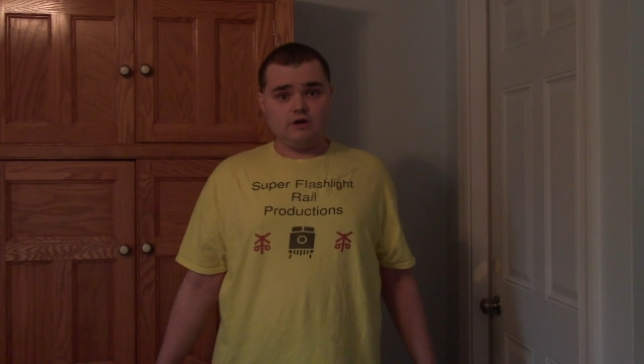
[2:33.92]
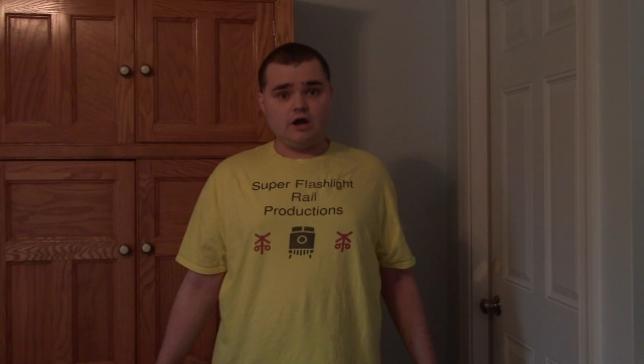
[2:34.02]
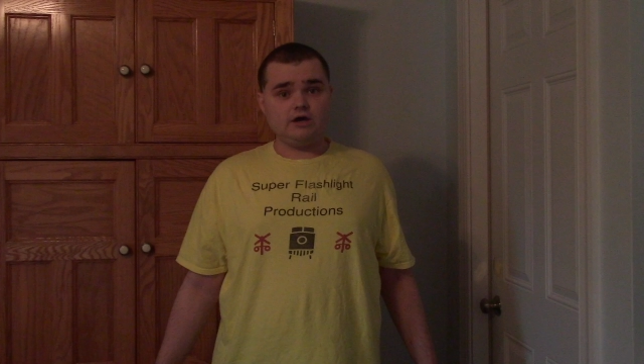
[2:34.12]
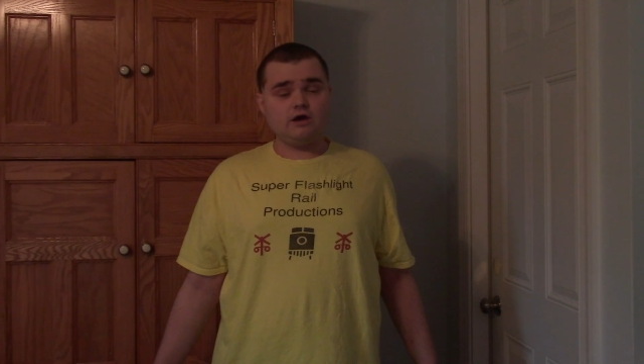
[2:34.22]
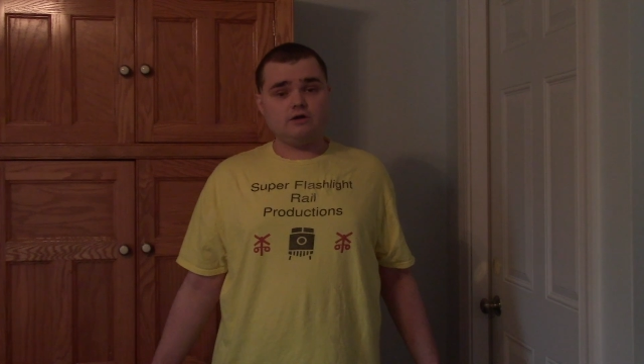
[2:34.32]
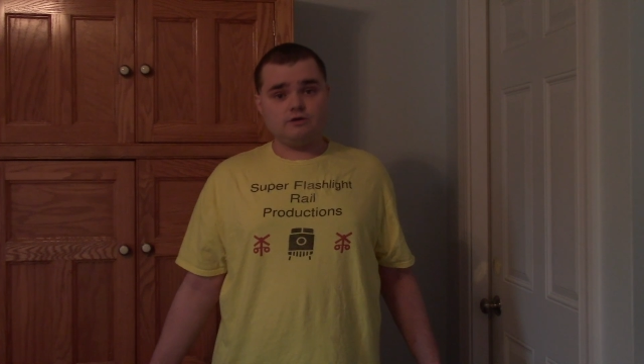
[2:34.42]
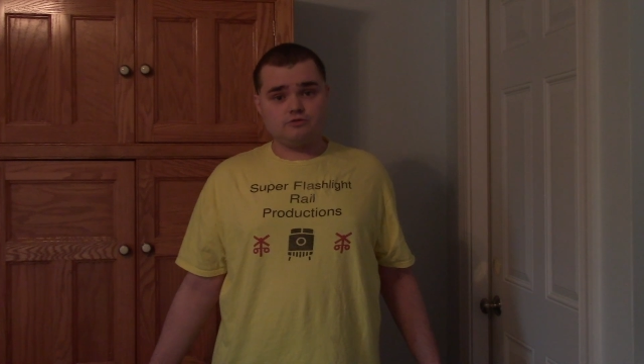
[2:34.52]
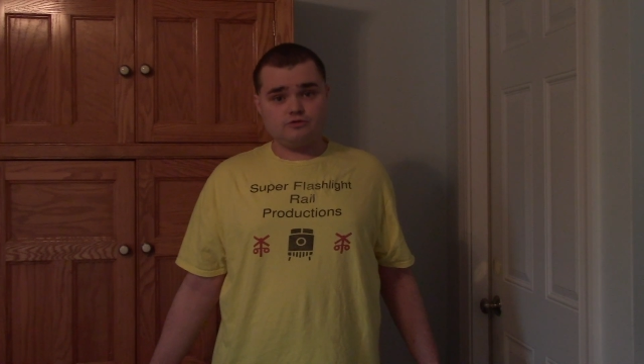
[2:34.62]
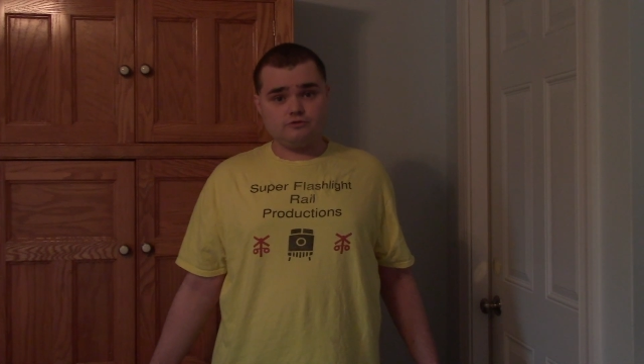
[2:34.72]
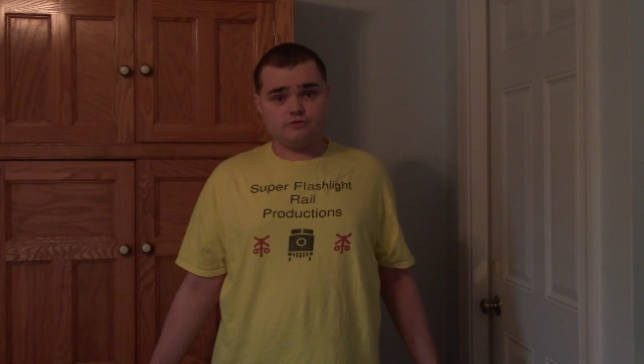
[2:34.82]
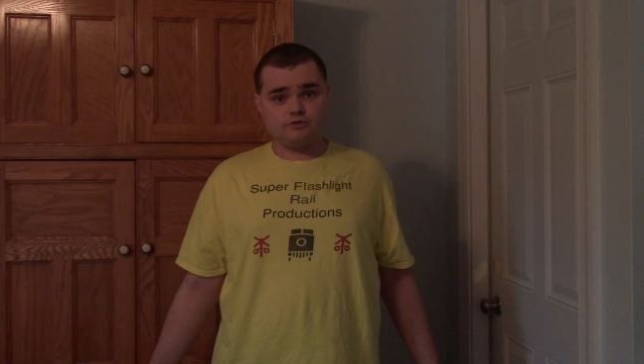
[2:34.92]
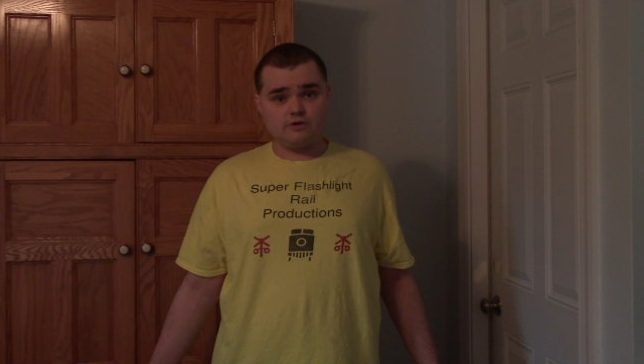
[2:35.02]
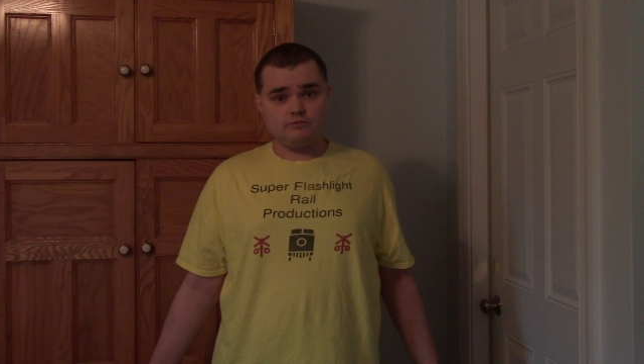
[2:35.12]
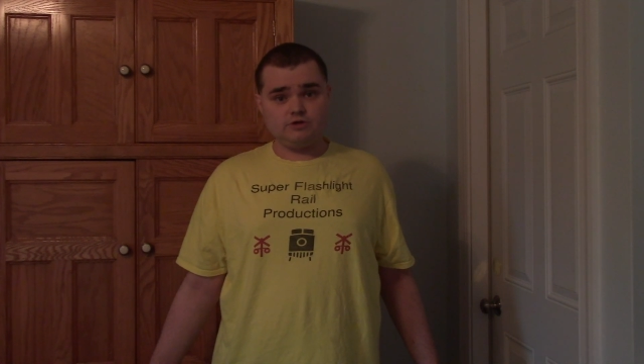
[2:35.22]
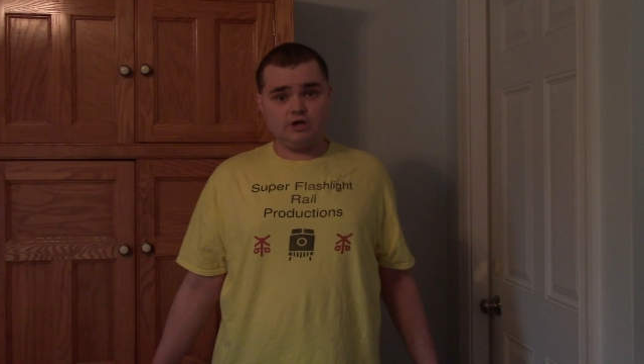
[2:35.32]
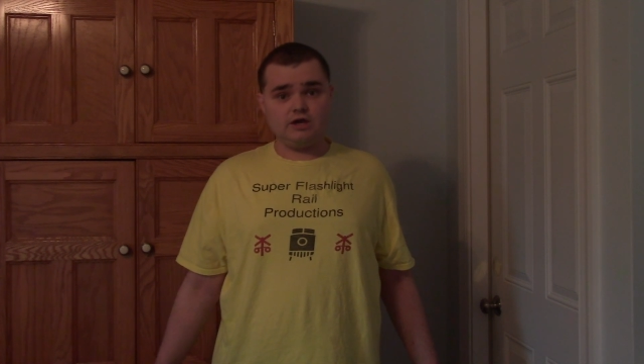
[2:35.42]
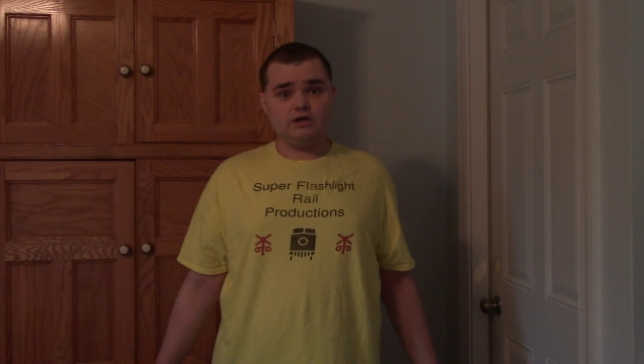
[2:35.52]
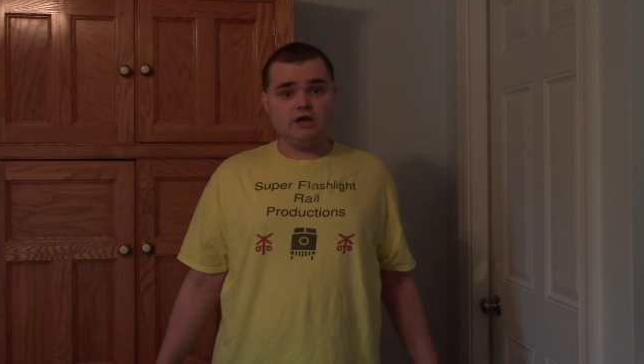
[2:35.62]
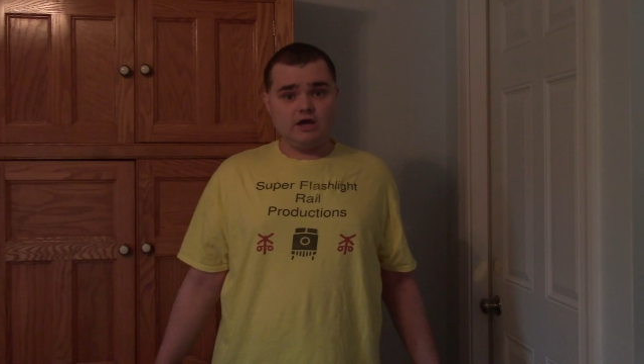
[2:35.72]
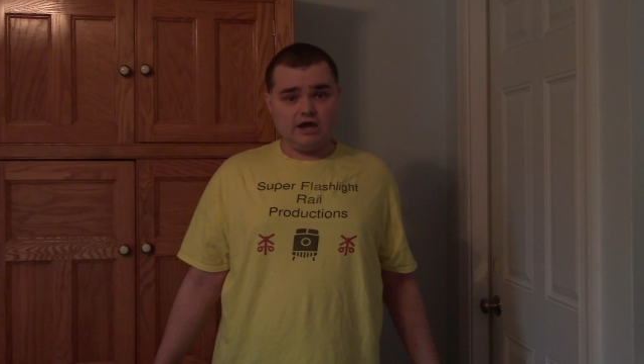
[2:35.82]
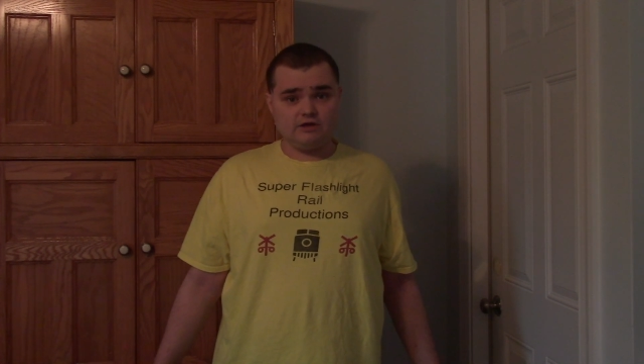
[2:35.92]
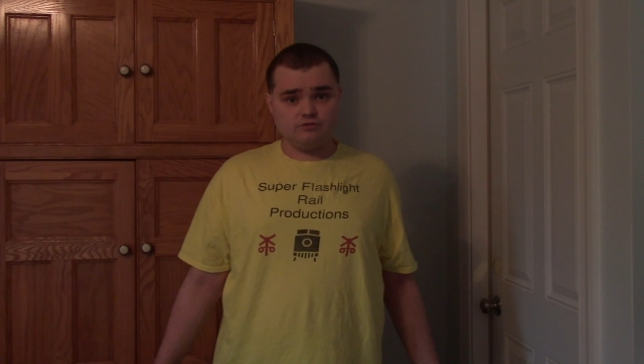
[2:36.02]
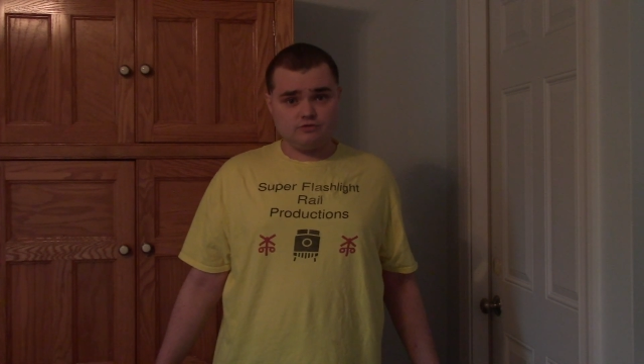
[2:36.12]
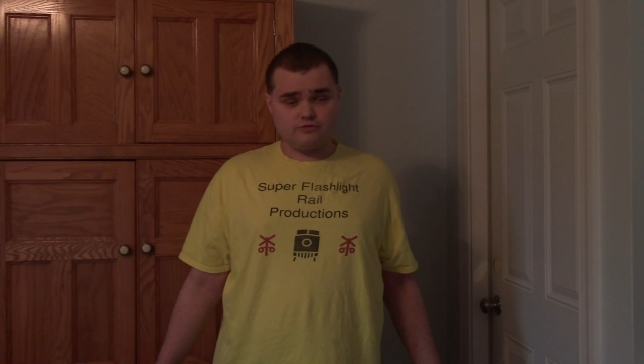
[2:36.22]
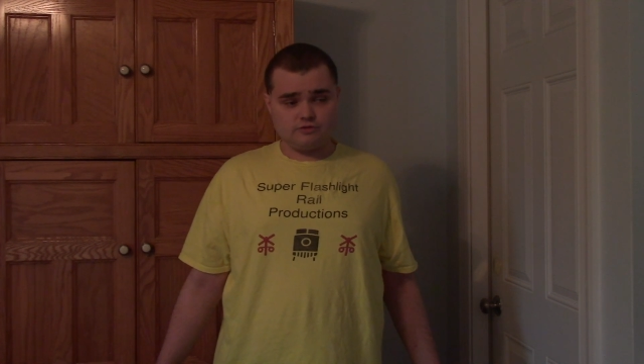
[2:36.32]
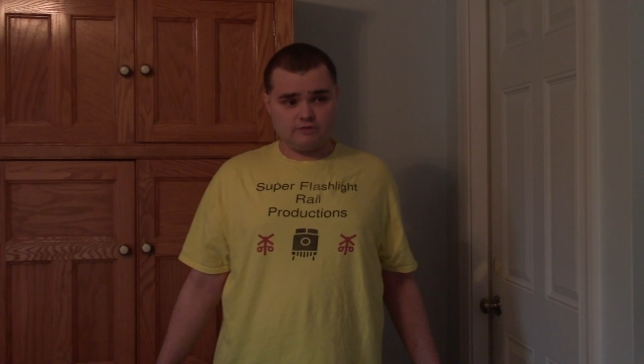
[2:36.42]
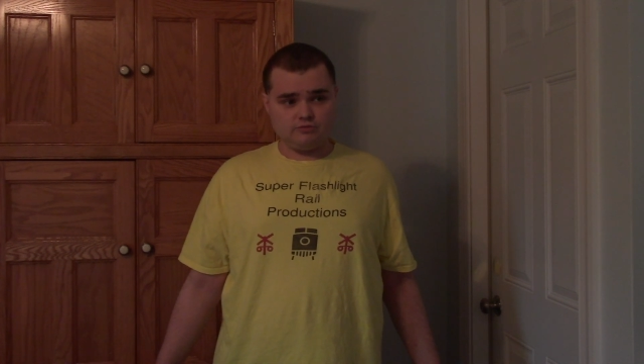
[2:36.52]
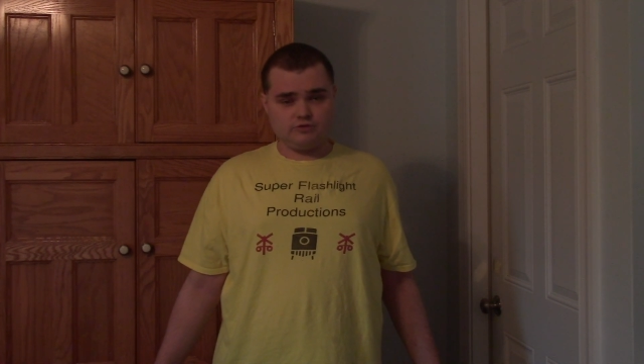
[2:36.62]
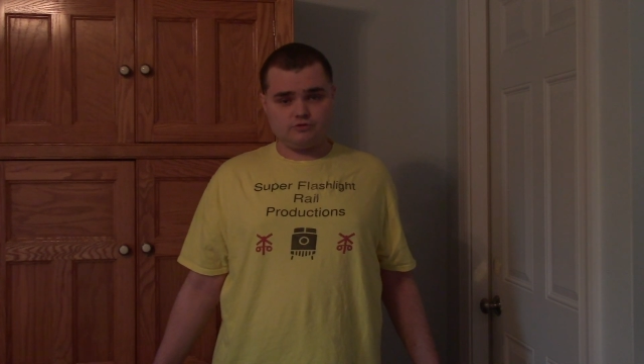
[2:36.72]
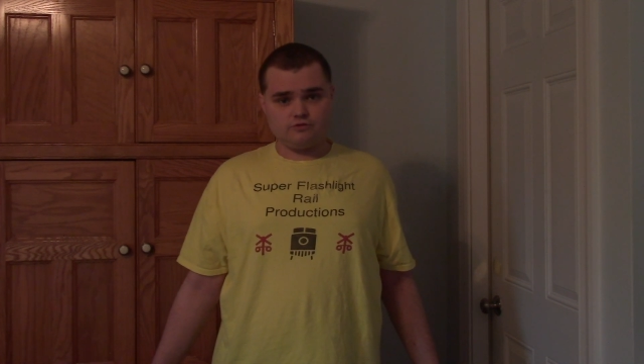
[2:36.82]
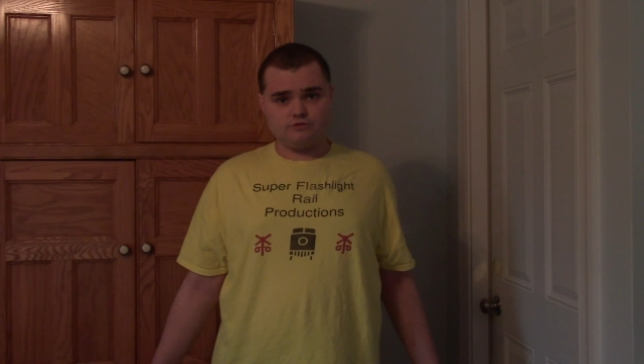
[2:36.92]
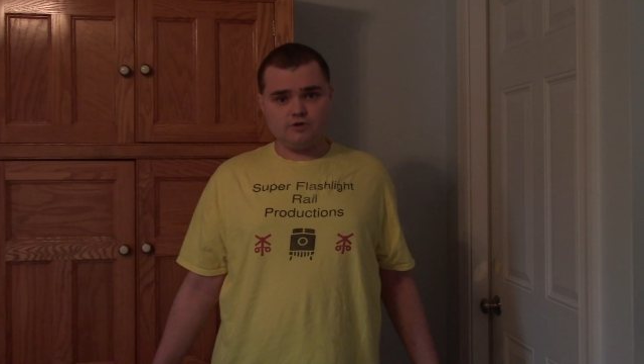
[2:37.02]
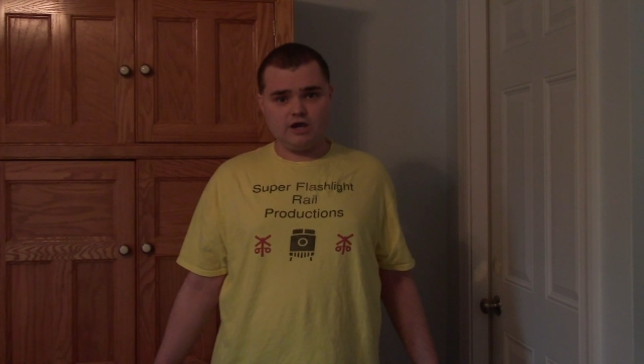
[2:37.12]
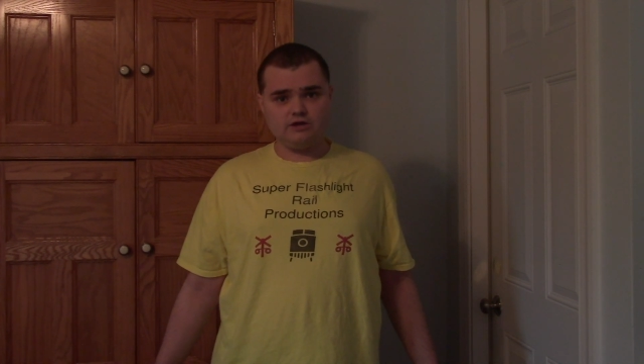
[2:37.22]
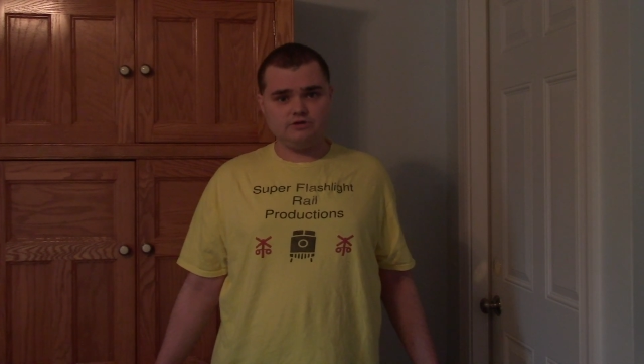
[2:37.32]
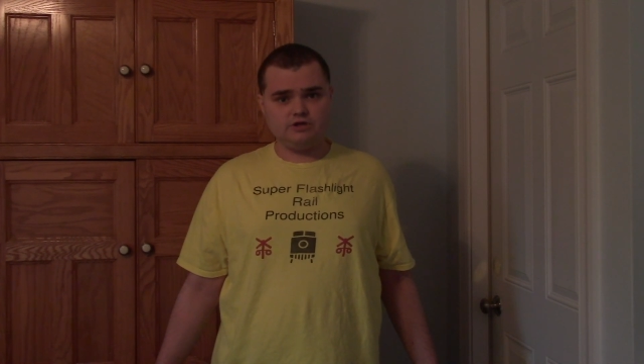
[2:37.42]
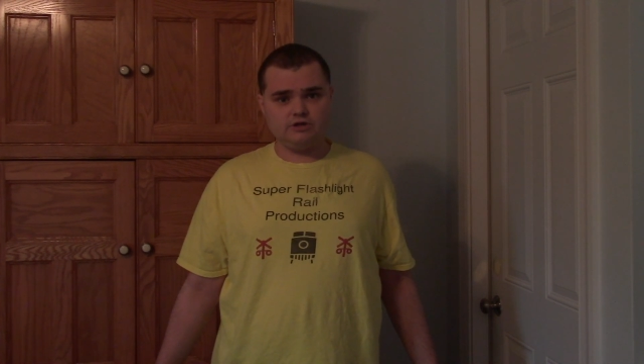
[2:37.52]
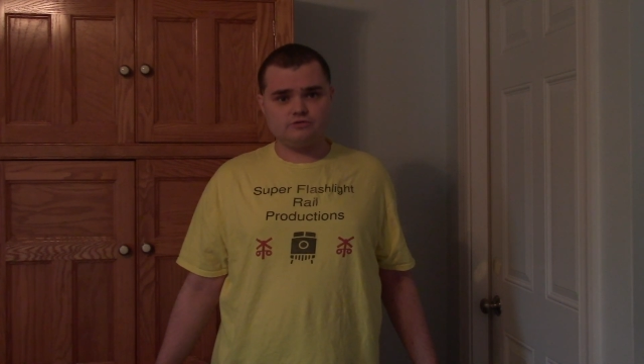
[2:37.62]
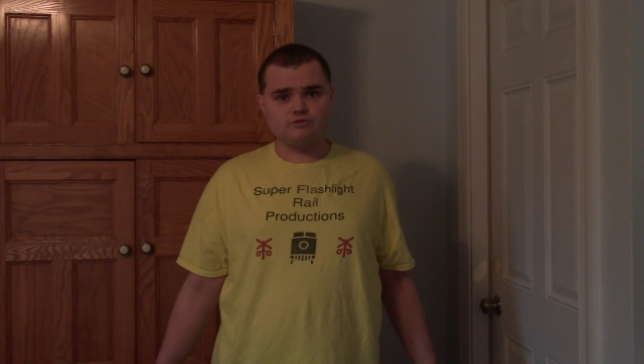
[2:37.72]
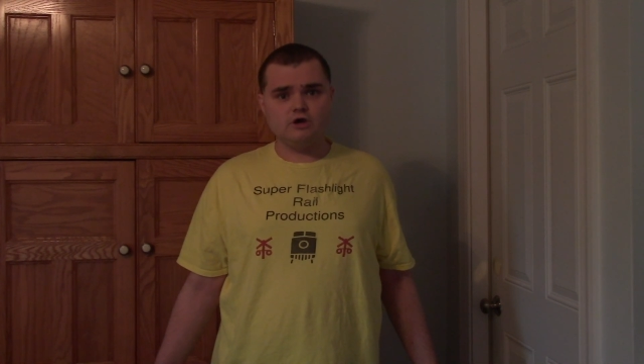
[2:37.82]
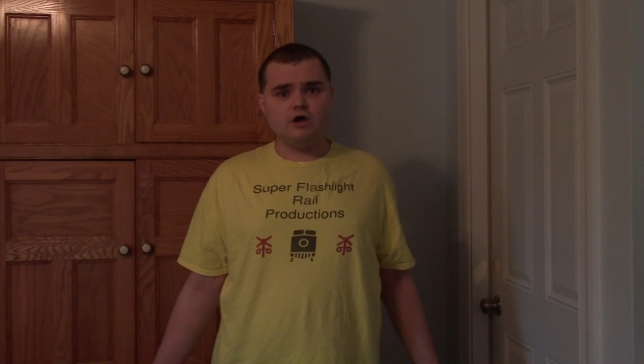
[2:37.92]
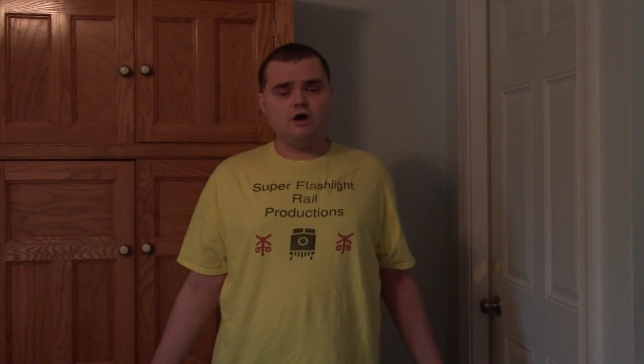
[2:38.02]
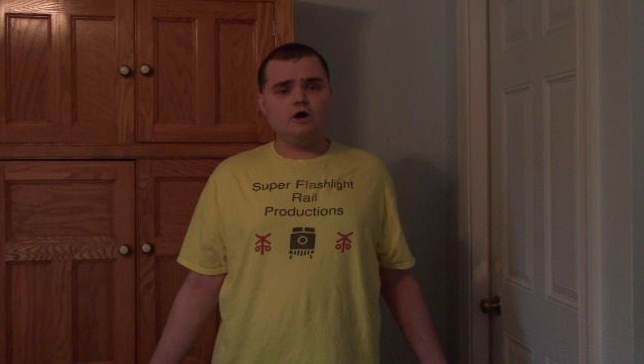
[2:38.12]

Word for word: I got on 278 and 272 heading east.